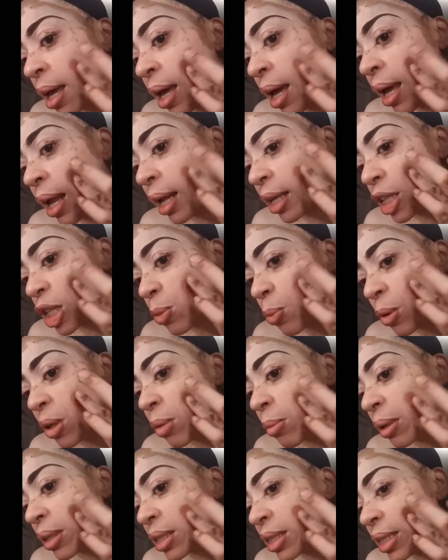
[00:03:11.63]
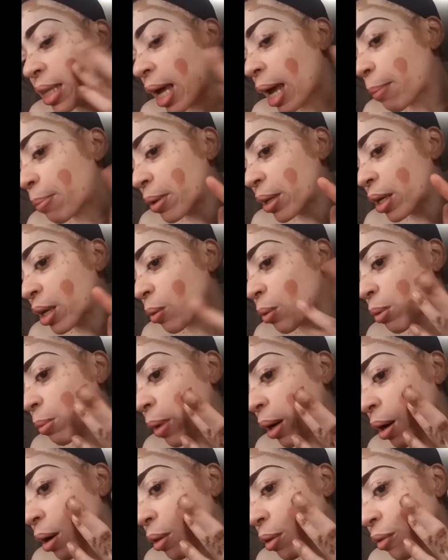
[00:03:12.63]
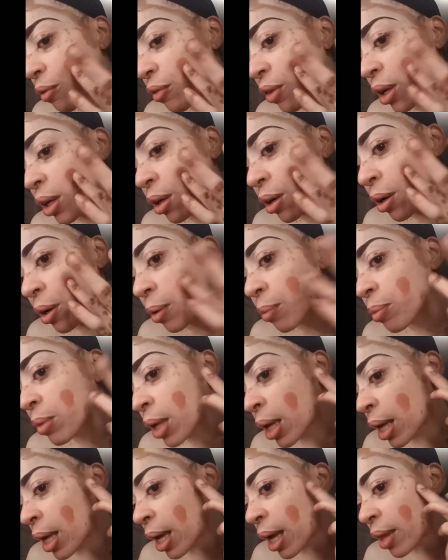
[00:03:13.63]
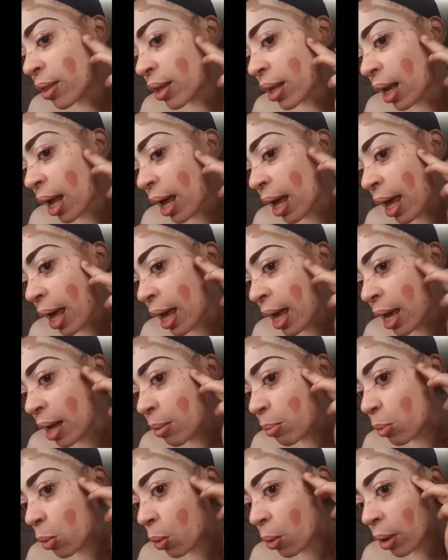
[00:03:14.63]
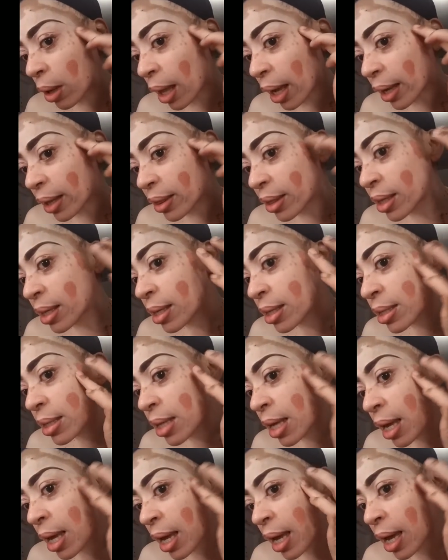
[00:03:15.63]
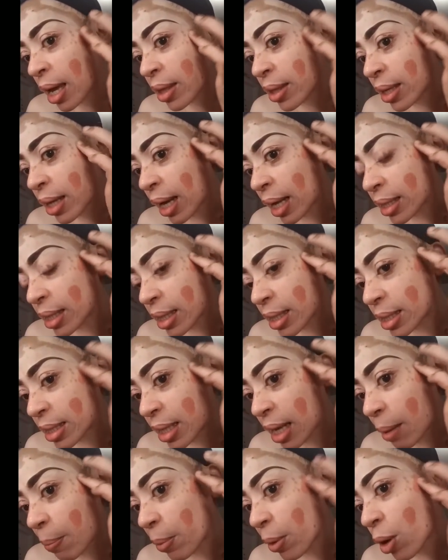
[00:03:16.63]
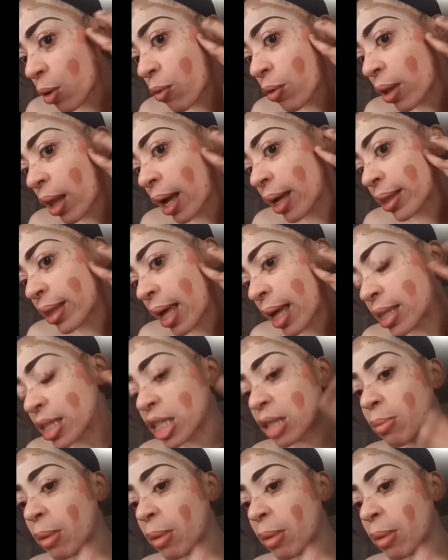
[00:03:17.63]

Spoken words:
and I just pretty much tap it here with my other finger, and then I add more like this, and then I just tap it over like that.